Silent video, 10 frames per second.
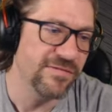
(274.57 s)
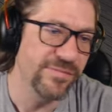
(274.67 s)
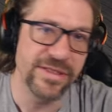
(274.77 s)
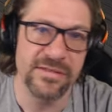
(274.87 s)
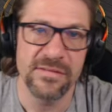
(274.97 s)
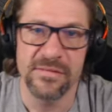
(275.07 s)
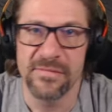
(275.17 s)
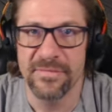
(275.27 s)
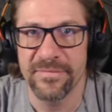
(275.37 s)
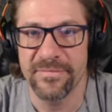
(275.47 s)
but
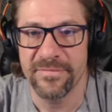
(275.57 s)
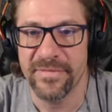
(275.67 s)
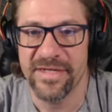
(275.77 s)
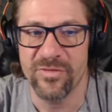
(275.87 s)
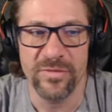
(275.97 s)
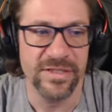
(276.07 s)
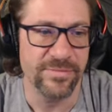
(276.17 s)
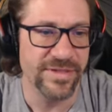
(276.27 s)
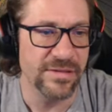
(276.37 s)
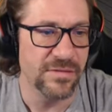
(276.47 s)
I haven't really
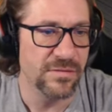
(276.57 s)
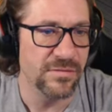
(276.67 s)
been